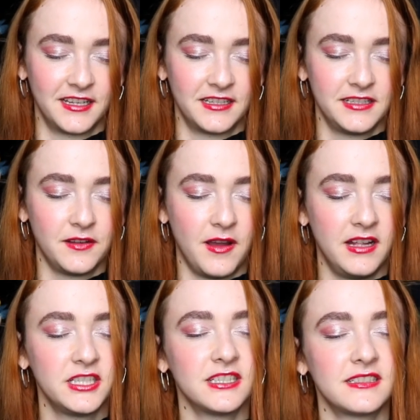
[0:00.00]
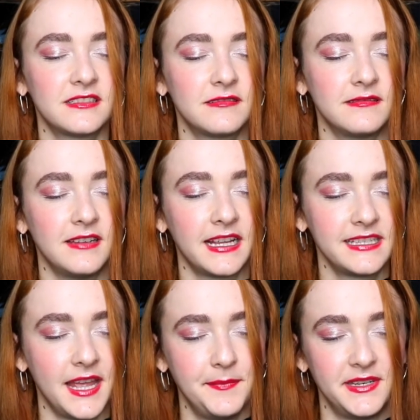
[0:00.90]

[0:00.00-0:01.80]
So I'll just accept